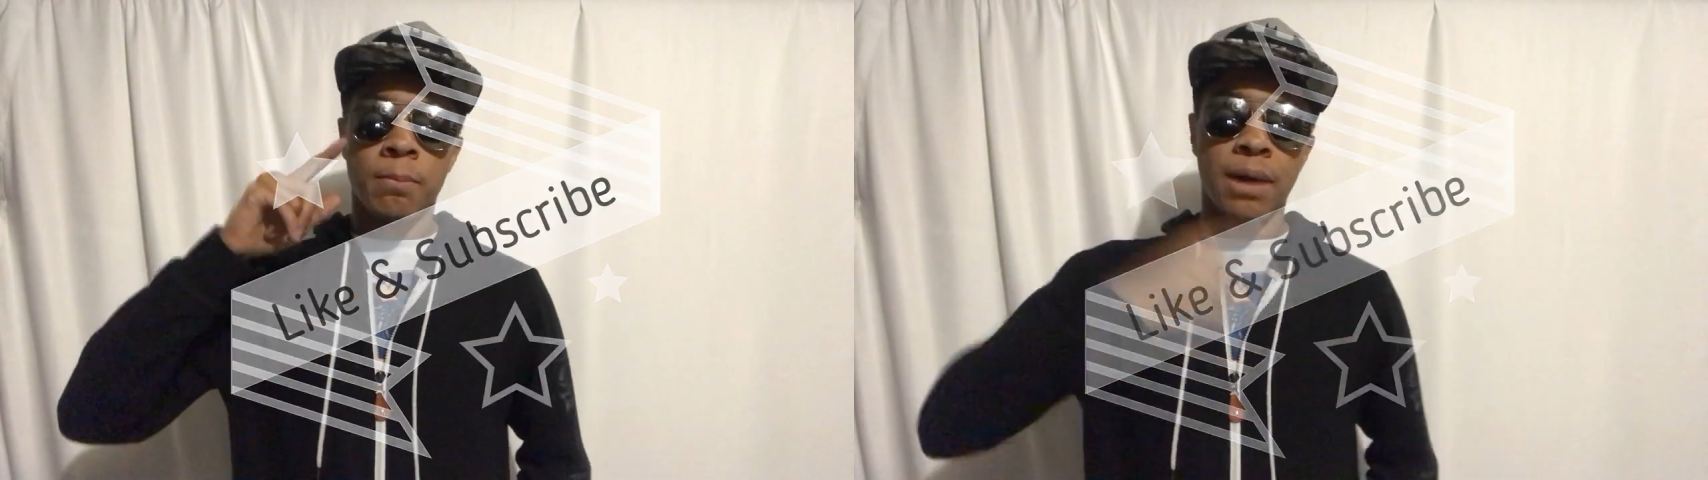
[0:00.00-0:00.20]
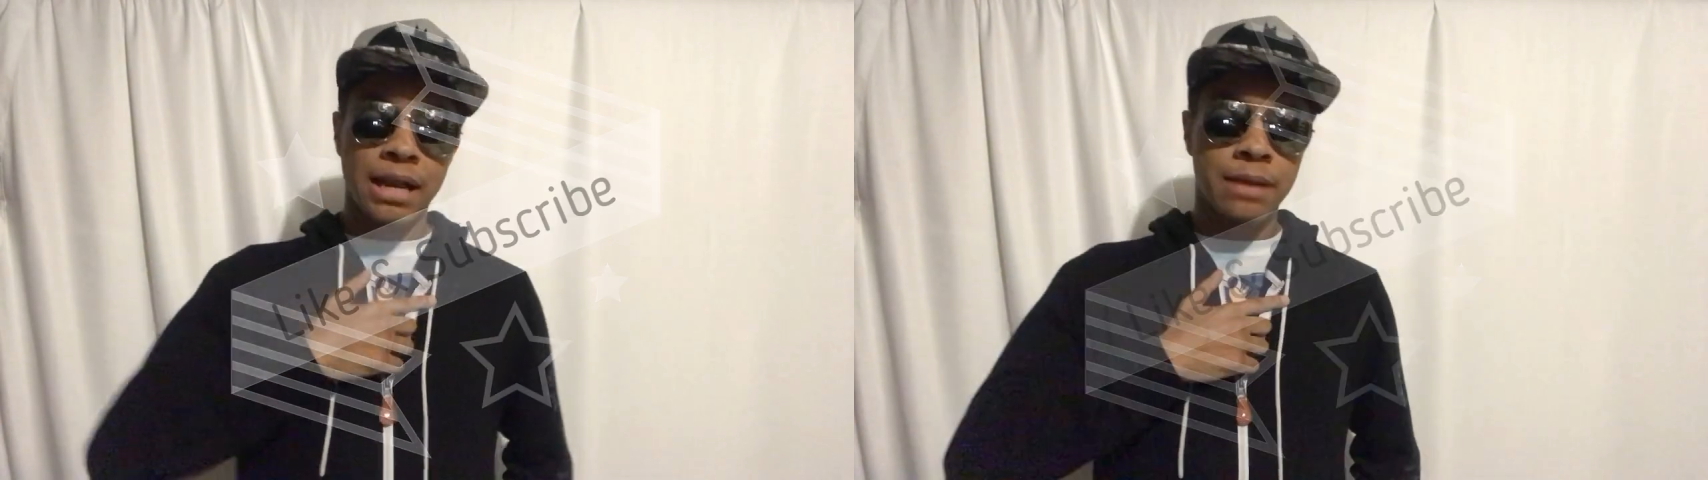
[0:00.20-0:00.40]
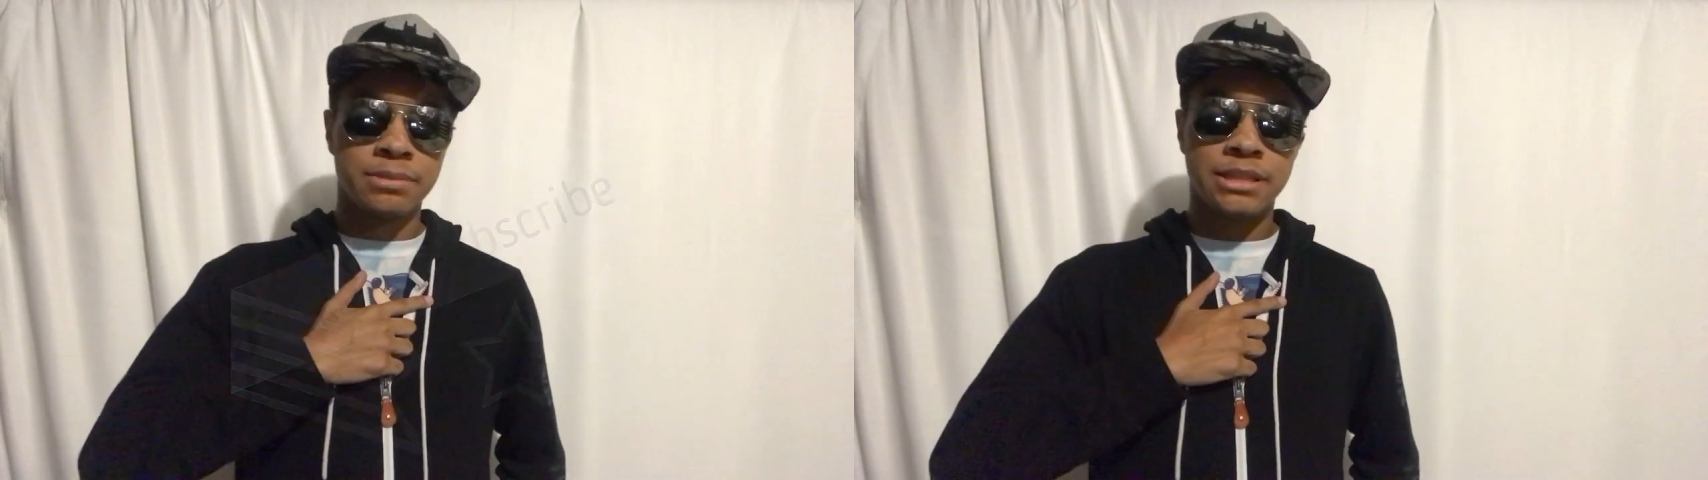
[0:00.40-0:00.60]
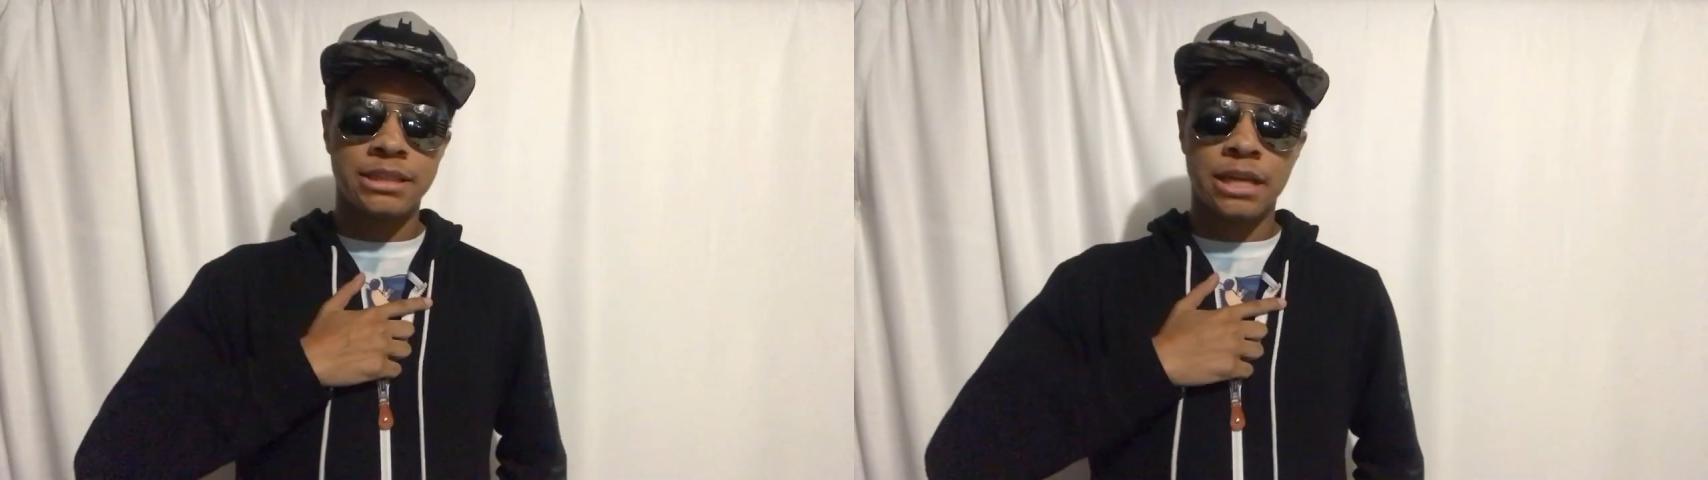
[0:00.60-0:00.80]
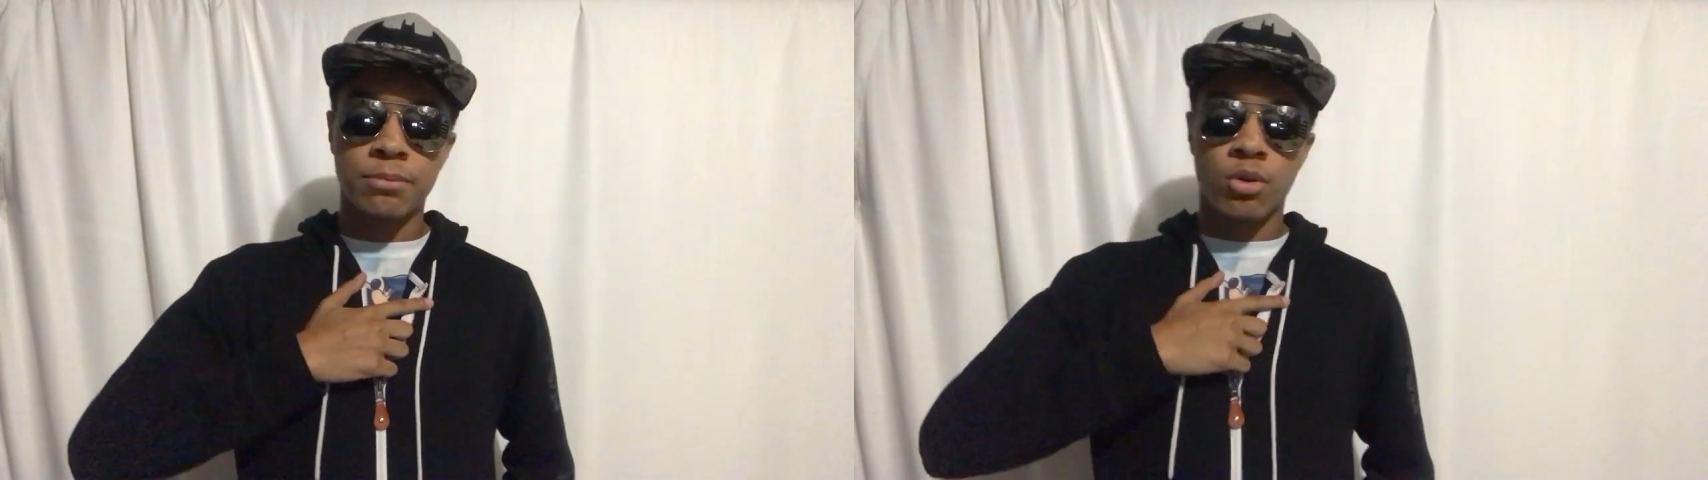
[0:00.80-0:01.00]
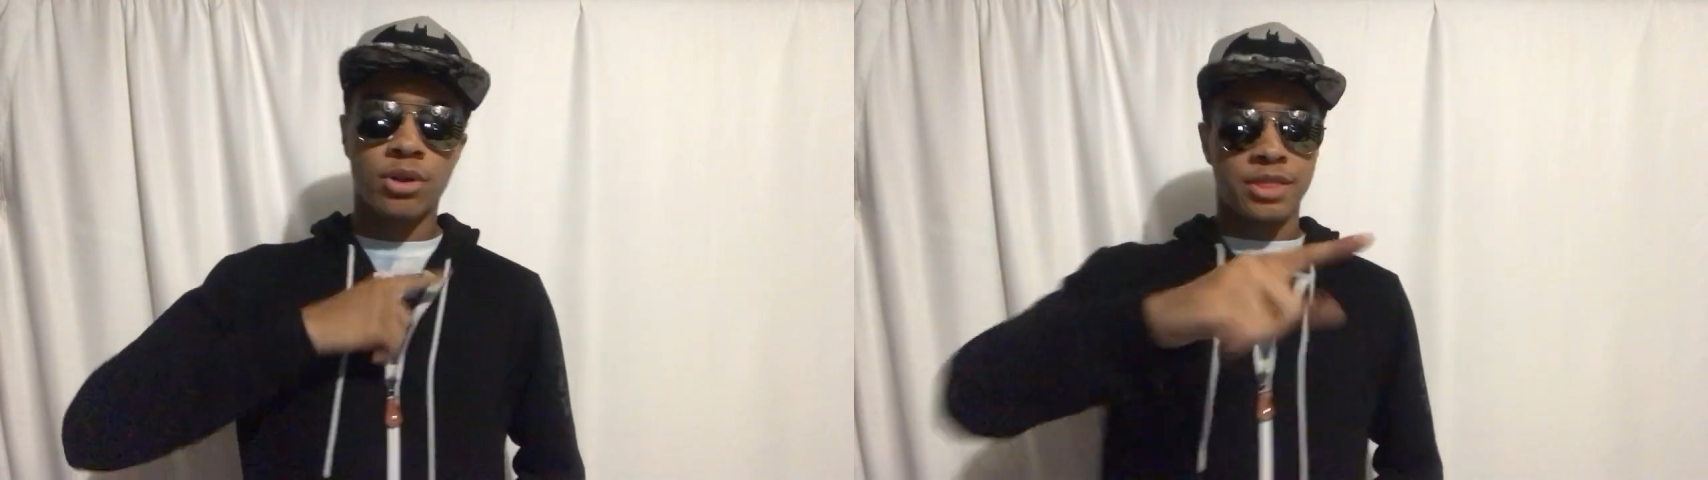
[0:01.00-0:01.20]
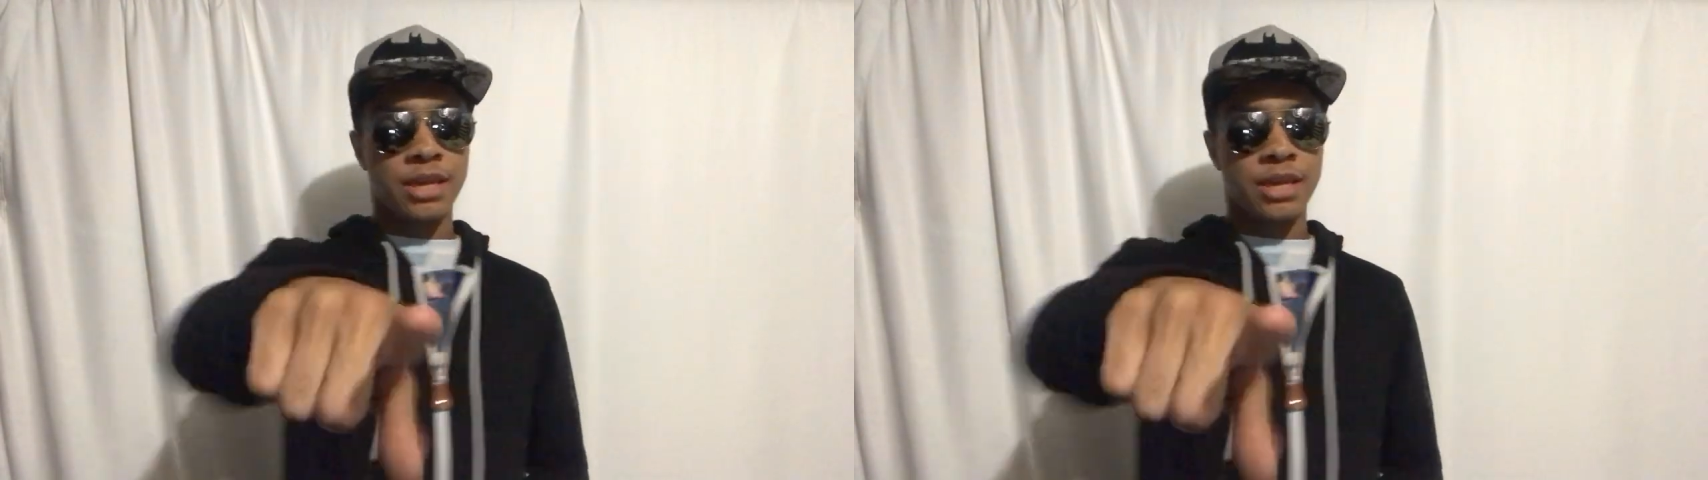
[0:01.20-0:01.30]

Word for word: My name's DJ Moore.